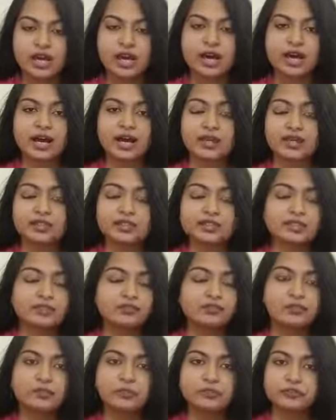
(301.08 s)
and
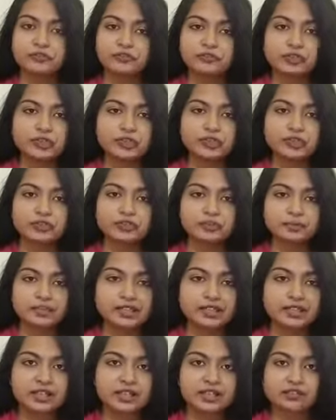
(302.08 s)
if you're afraid to
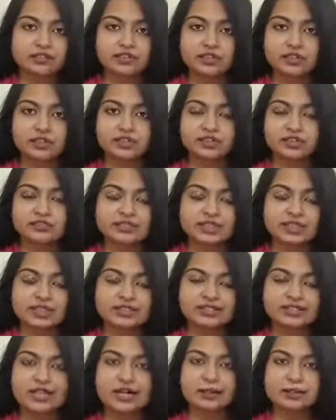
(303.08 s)
speak in front of an
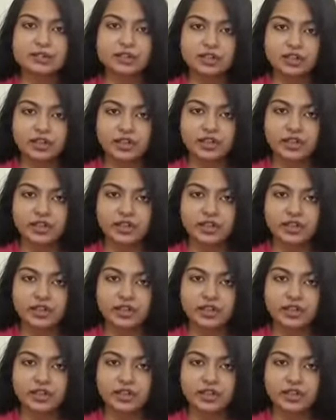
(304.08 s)
examiner,